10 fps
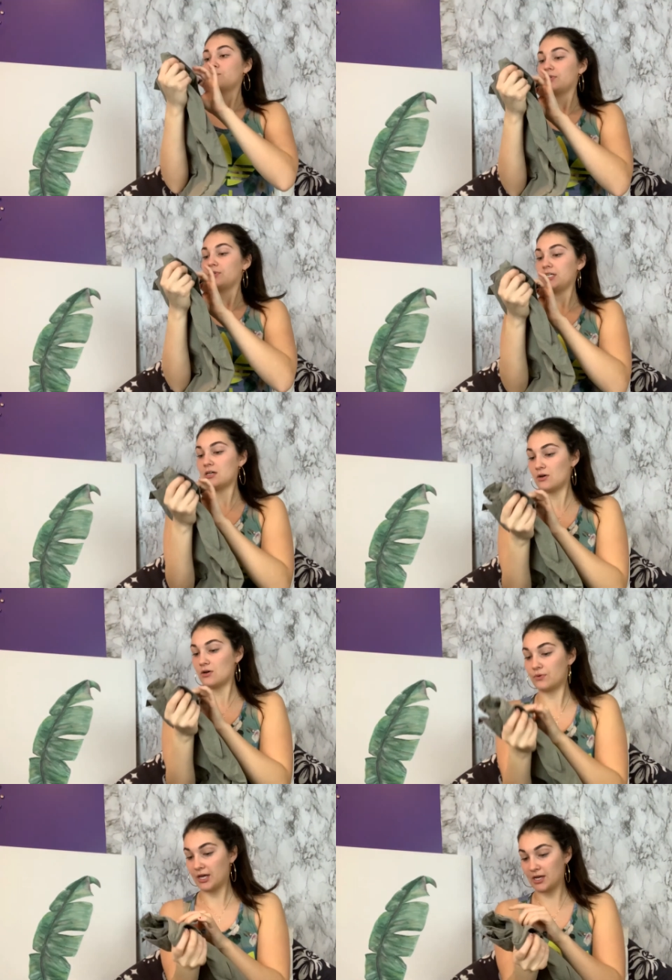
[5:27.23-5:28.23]
pretty
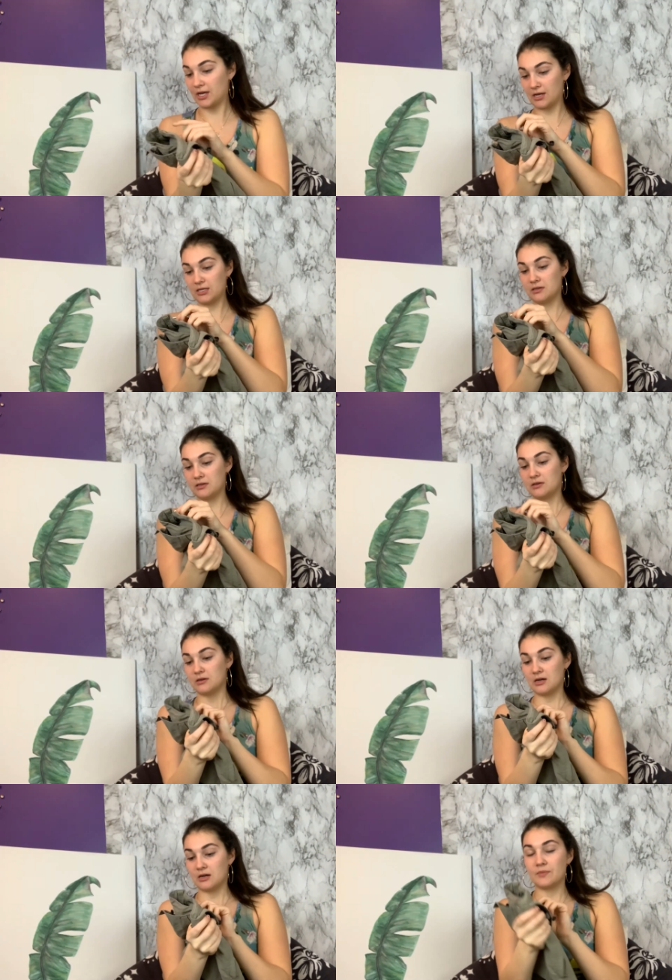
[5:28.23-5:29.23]
okay.
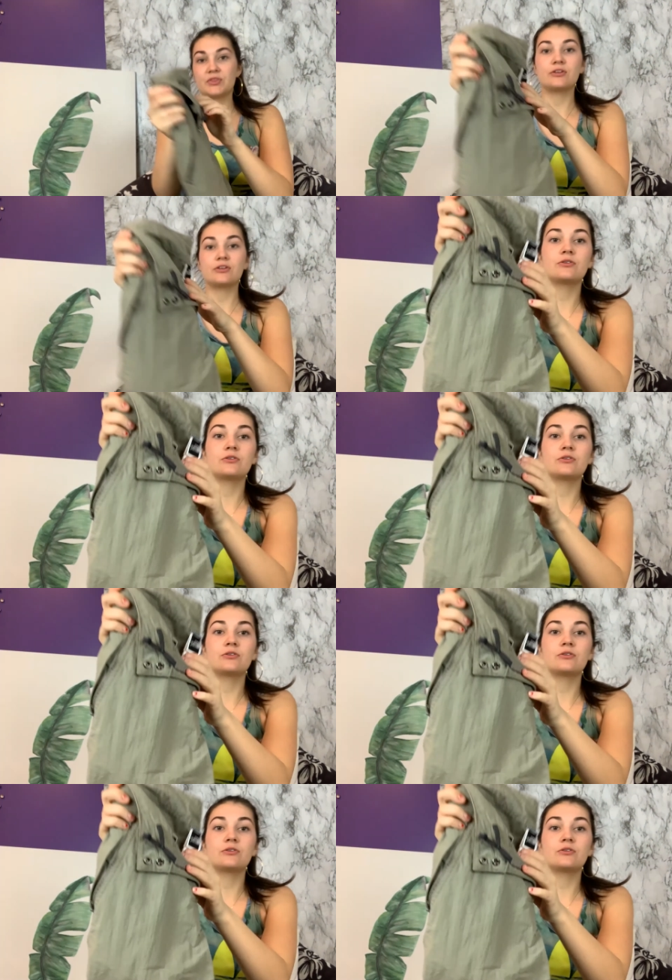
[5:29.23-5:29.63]
They're the